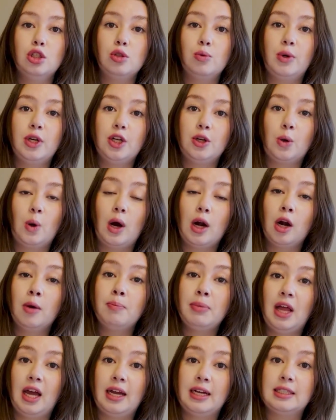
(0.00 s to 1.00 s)
So, when you are
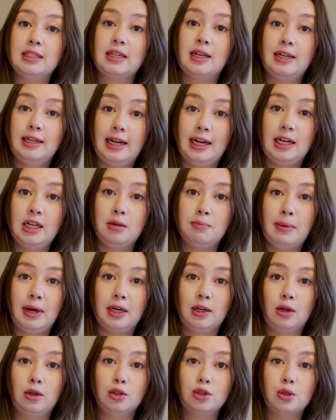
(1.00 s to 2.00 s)
applying to Canadian
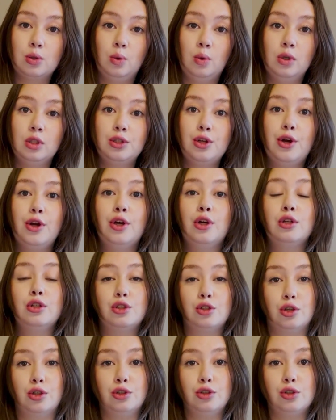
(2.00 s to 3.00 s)
medical schools,
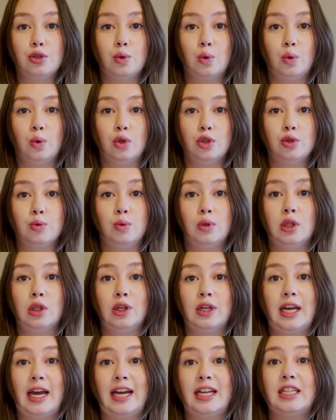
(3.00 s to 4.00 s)
certain schools will
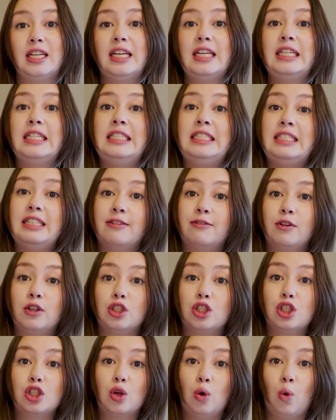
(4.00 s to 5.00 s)
look at different
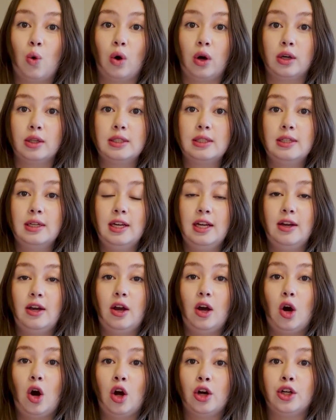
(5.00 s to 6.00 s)
scores
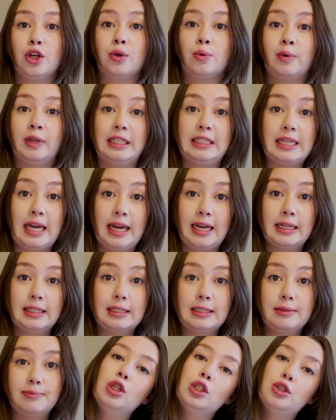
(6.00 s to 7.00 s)
on your
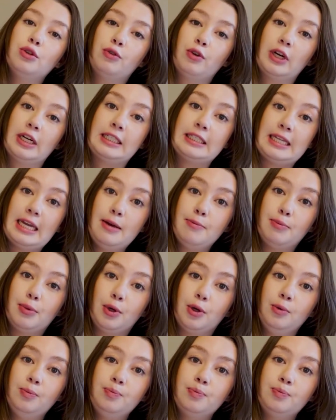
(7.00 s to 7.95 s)
retakes. So, for example,